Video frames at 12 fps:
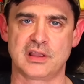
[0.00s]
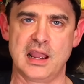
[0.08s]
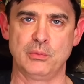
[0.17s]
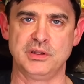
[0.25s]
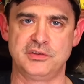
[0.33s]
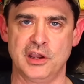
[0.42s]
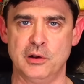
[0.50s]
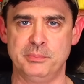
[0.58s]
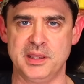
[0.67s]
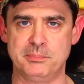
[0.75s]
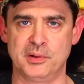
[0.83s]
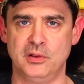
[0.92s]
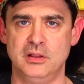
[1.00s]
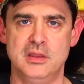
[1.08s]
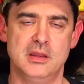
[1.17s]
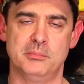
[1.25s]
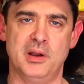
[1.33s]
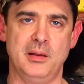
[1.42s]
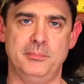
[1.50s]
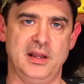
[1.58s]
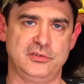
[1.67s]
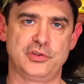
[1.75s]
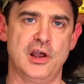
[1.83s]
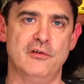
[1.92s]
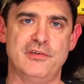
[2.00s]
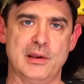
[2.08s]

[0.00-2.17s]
I would tell people, but myself,